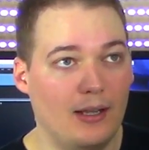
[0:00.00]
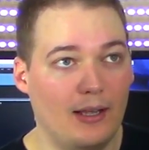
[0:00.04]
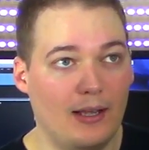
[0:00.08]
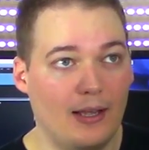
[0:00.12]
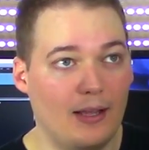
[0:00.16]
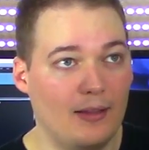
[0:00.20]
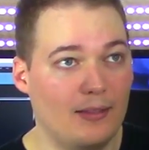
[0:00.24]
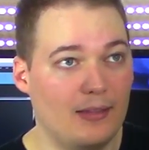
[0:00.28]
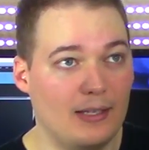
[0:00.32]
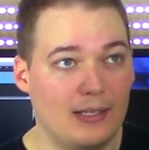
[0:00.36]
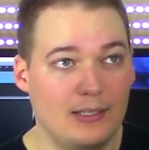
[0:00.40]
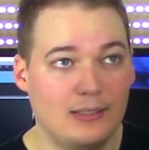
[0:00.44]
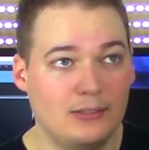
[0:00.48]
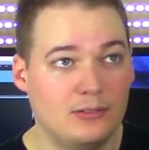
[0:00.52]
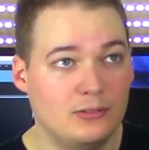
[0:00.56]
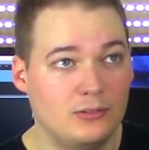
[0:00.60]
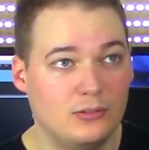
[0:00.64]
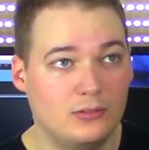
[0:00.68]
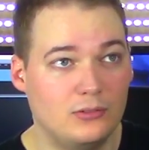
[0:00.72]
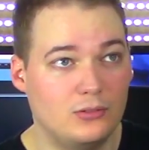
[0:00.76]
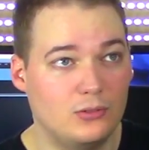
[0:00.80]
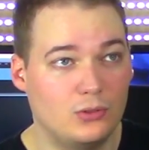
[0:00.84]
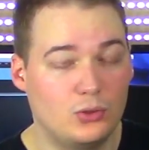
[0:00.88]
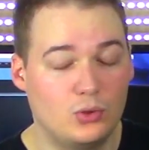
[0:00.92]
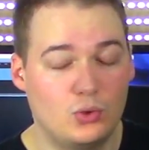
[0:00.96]
and
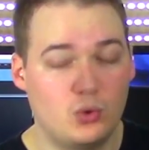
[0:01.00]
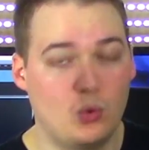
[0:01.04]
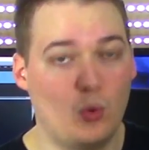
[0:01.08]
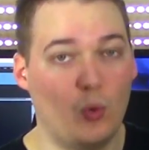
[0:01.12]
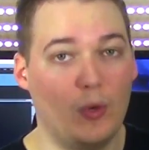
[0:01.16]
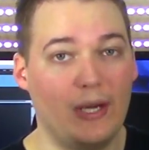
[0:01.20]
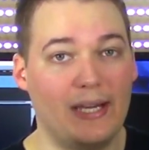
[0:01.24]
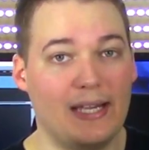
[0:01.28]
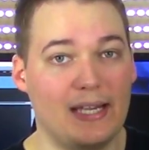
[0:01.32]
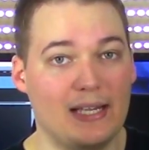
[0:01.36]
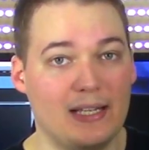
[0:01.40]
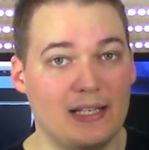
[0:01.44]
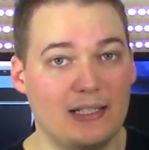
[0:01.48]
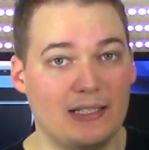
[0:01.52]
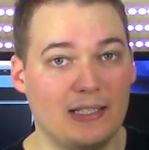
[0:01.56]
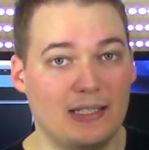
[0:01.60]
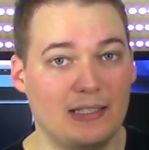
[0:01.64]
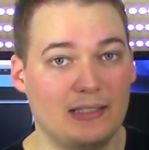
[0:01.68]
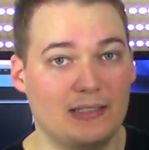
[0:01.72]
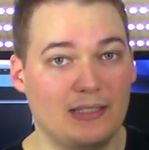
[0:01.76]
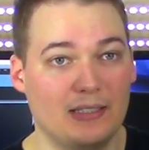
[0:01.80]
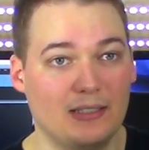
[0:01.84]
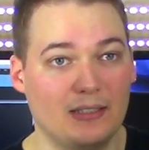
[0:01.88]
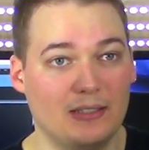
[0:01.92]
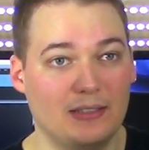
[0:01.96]
then tweaking it
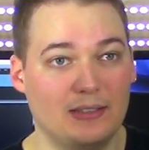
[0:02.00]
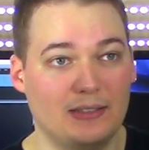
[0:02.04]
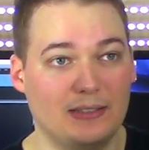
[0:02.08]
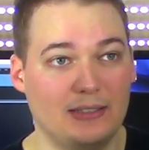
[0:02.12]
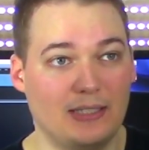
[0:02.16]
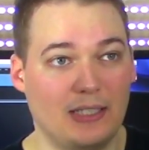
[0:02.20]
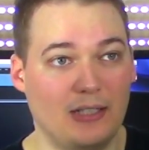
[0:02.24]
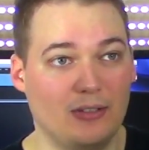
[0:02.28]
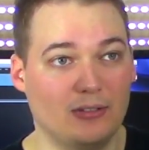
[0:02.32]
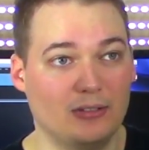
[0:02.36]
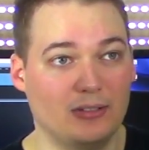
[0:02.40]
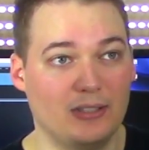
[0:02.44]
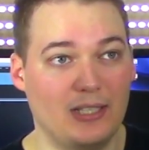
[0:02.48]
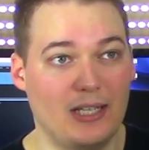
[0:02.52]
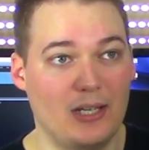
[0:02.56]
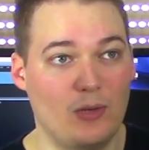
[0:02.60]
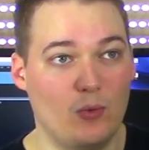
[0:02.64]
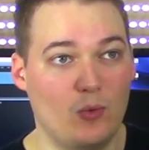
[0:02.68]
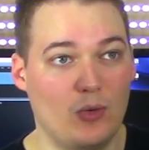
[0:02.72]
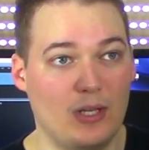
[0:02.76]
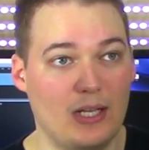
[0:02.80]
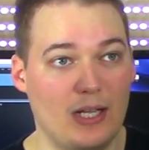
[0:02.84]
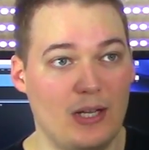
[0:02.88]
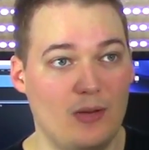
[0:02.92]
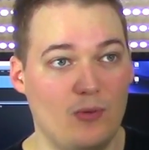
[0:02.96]
until it sounds like
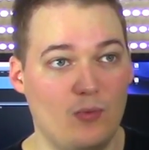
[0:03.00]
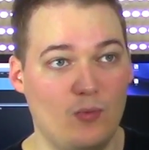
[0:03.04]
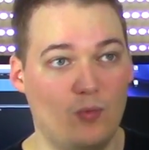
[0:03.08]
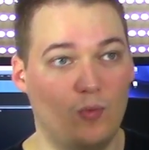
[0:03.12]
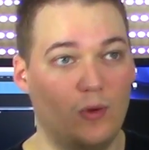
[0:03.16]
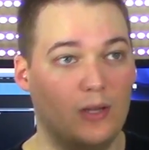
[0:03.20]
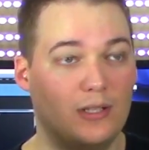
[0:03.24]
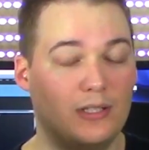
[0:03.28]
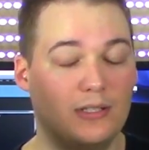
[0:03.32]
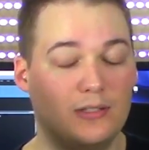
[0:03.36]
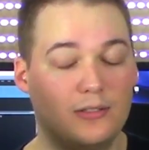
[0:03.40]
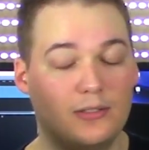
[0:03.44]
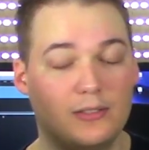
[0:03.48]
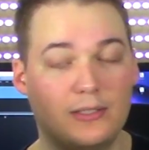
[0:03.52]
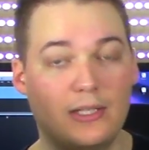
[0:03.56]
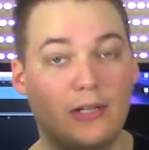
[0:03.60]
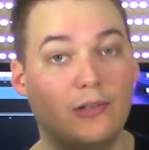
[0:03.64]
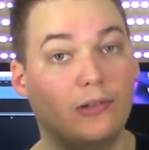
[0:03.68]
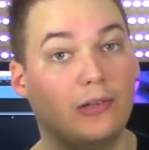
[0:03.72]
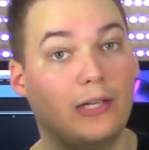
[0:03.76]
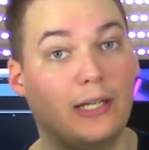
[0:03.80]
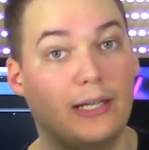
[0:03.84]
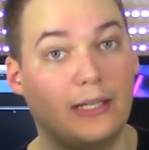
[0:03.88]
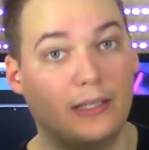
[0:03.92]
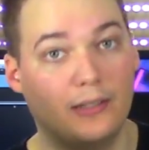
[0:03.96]
what I want it to
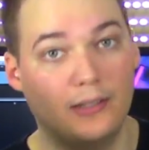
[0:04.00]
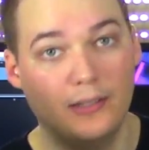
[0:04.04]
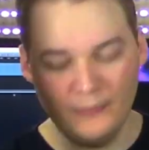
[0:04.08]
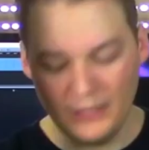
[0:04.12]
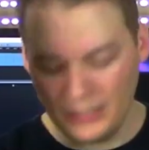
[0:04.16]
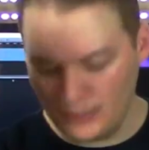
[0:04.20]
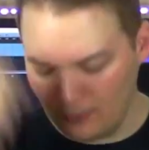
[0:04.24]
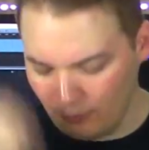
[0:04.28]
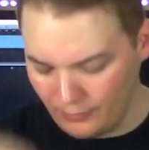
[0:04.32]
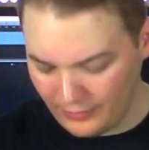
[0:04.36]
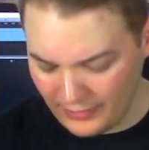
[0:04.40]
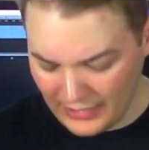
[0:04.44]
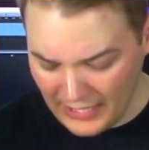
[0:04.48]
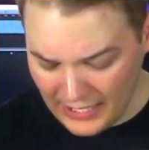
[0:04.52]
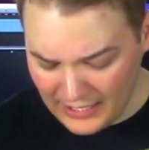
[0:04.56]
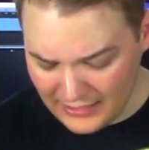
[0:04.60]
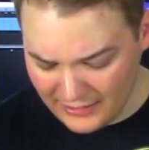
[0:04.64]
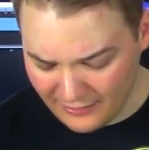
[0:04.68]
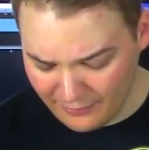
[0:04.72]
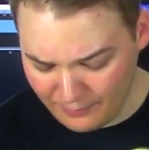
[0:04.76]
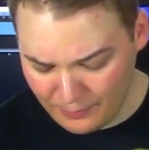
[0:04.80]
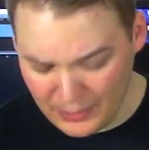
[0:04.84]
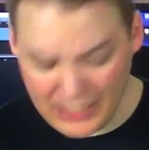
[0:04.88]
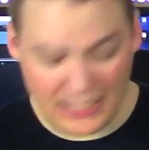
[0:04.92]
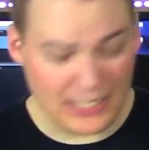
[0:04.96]
sound like. With
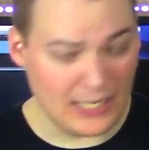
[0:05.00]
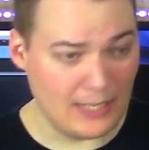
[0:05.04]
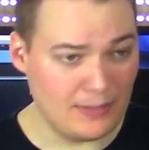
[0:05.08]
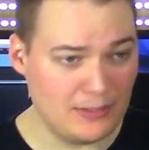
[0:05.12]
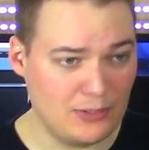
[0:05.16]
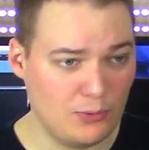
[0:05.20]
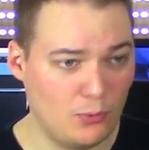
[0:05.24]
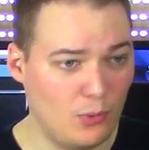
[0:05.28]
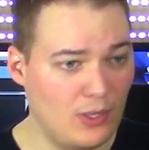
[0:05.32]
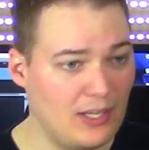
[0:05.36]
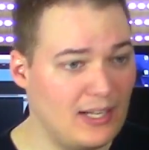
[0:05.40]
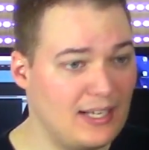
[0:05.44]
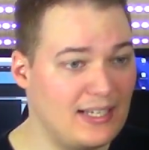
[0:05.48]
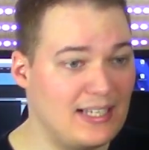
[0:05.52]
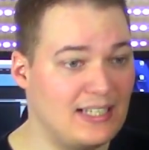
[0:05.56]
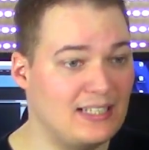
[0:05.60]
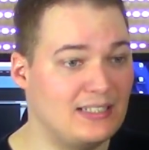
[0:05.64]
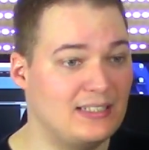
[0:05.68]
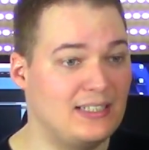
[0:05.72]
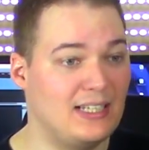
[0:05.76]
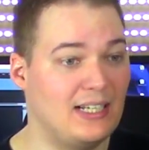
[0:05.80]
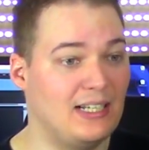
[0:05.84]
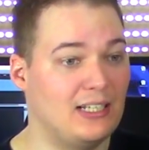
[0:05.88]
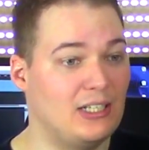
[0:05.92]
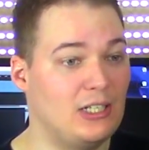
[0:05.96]
active pickups, what I
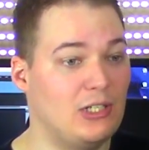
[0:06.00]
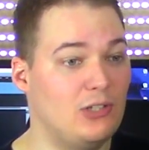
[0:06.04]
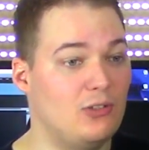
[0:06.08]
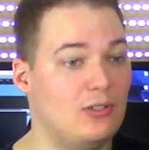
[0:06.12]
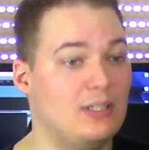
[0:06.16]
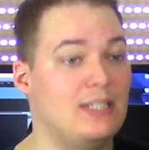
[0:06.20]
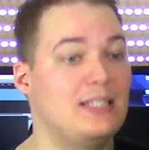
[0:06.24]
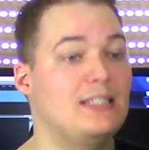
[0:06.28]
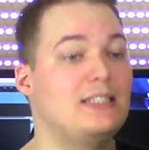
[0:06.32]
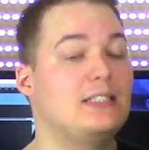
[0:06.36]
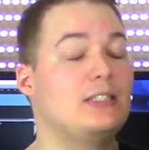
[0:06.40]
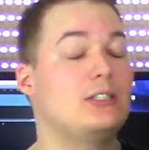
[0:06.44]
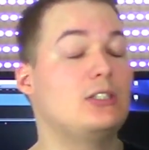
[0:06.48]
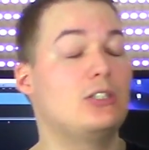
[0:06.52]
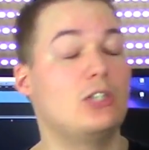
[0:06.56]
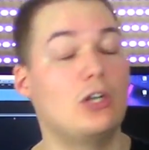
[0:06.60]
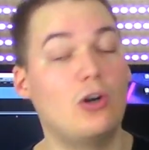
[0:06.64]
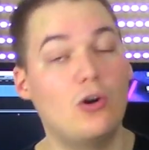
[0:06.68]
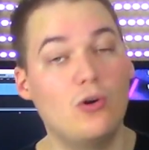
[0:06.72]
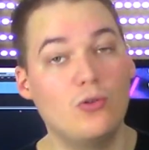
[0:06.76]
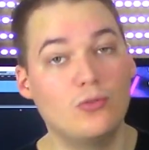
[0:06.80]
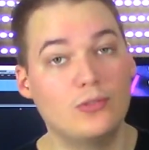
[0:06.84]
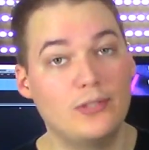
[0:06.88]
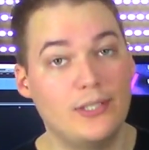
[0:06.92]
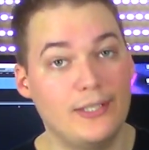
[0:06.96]
can tell you is
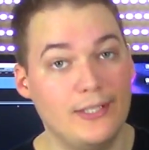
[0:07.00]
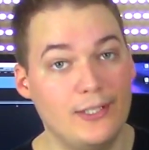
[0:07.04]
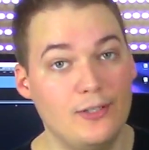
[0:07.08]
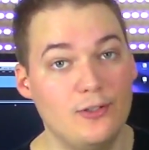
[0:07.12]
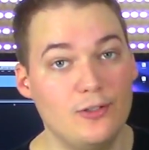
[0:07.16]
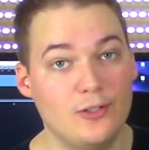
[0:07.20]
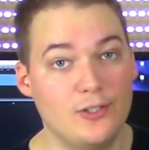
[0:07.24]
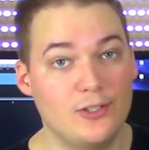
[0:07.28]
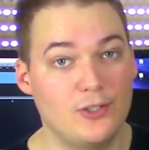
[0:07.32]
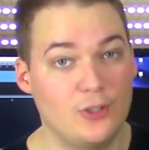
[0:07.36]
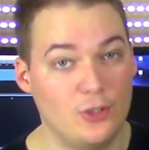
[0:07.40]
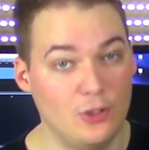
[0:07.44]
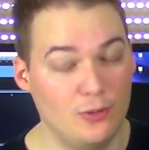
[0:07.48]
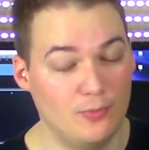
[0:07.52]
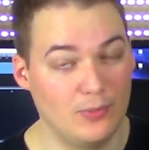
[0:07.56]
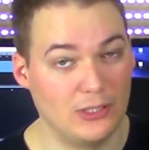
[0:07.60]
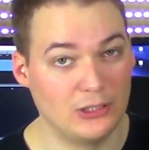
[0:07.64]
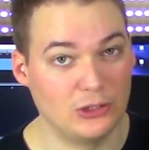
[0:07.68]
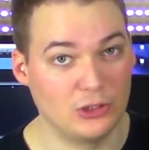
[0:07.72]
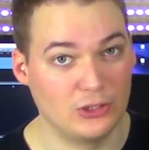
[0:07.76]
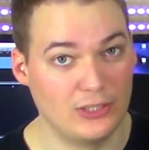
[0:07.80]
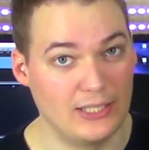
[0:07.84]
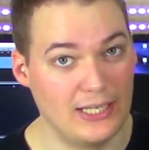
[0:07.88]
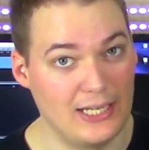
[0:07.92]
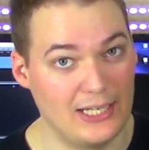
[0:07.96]
don't use too
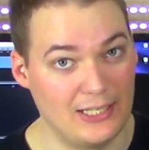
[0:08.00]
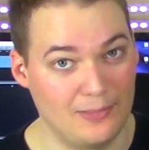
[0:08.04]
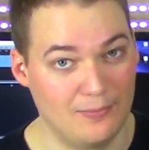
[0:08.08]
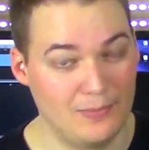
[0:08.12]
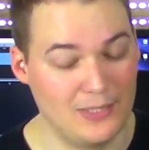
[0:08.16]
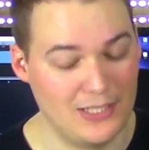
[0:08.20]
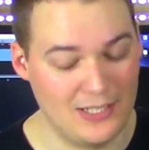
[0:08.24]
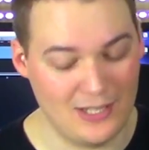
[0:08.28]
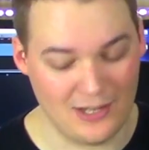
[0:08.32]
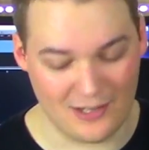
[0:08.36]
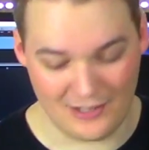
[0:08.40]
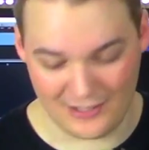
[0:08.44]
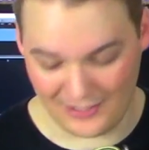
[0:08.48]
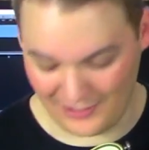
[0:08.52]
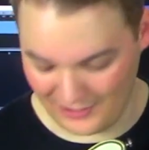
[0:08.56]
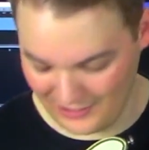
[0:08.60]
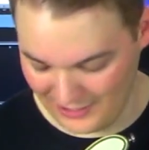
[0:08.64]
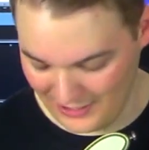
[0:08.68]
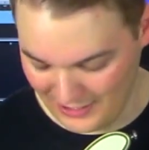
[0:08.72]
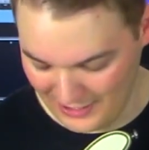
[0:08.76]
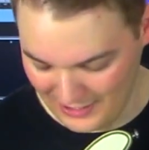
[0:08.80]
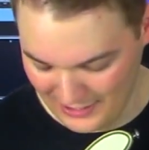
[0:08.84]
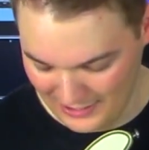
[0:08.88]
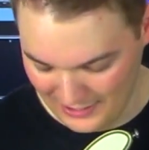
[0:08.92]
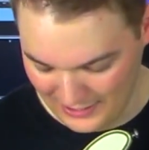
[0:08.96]
much gain, because
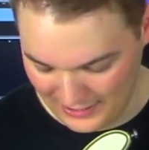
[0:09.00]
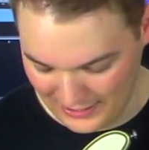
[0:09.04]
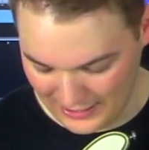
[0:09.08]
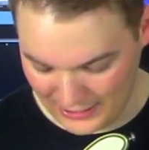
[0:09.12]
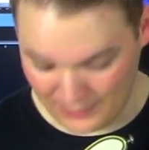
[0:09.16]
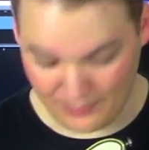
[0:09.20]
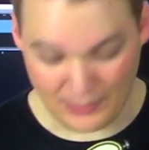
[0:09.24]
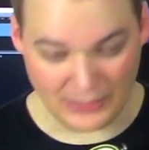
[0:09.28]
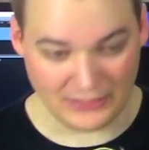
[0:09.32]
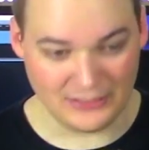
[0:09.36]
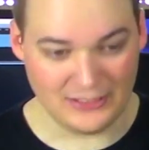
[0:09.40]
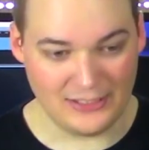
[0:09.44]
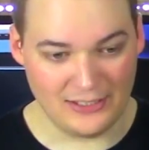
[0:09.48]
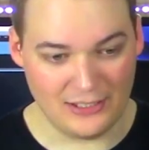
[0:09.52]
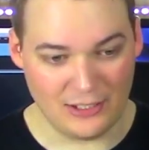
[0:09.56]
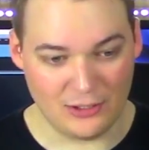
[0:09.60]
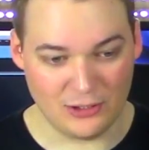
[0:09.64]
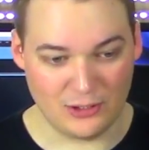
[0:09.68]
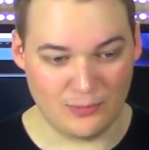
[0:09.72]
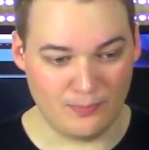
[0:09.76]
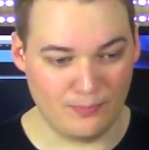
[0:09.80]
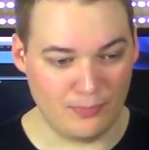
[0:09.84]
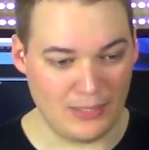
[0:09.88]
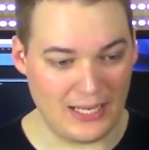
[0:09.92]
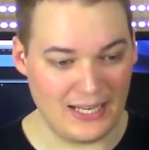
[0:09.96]
especially
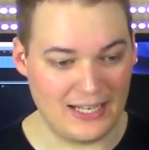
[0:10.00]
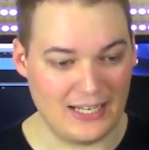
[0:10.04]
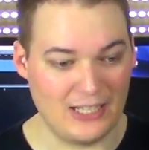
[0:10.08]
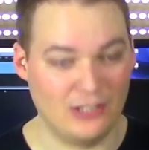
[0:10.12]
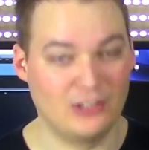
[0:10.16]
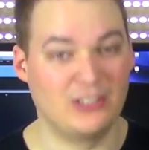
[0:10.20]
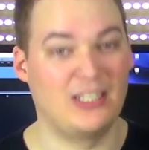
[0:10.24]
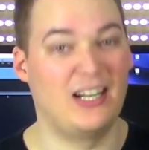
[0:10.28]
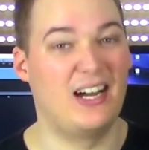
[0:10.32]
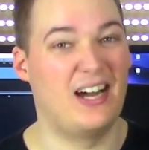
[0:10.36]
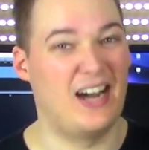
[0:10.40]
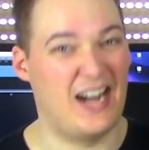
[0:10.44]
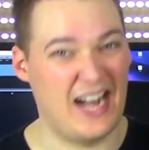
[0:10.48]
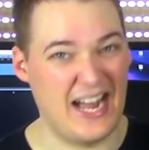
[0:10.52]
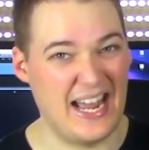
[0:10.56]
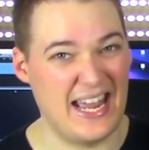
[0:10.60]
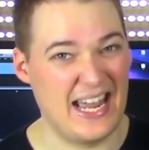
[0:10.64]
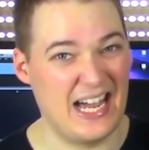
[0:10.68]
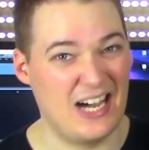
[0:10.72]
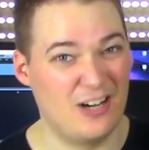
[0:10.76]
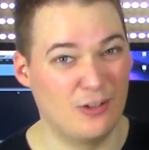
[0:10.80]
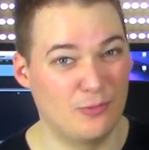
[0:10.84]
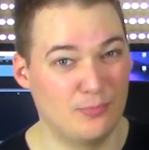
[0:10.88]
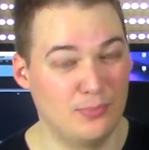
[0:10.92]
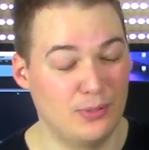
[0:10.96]
those blackouts are high
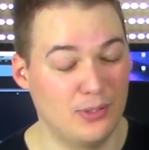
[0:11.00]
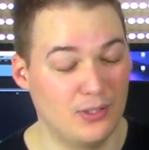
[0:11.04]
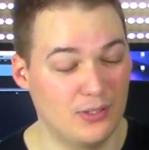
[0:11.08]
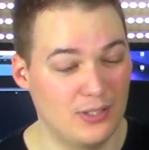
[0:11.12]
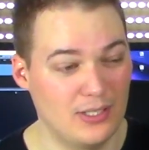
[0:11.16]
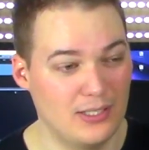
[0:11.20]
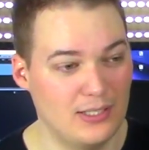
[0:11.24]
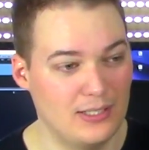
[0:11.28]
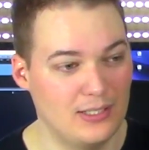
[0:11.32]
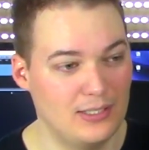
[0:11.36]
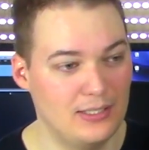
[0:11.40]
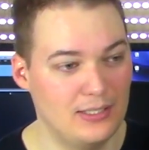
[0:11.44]
output.